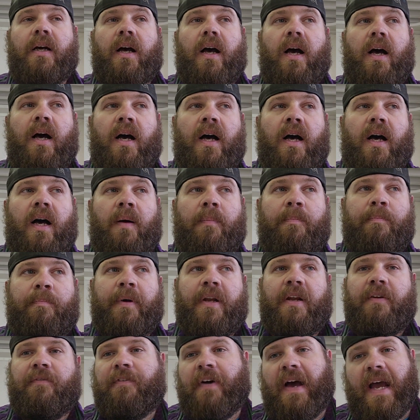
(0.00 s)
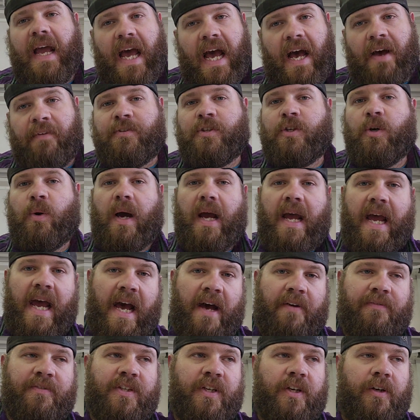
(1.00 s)
But if I have to, I
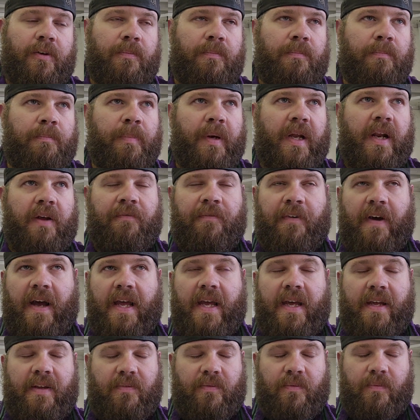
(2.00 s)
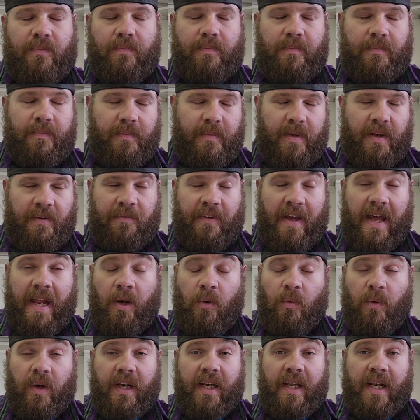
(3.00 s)
have to. But if
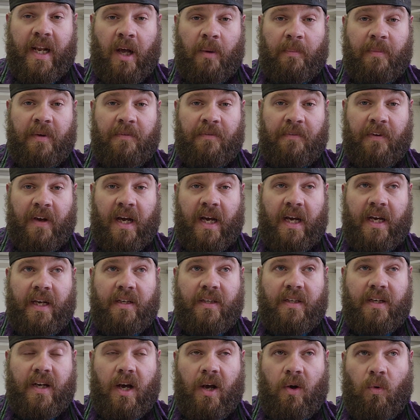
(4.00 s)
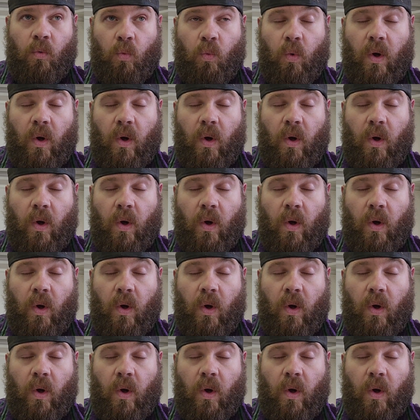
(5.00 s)
anyone can help me find a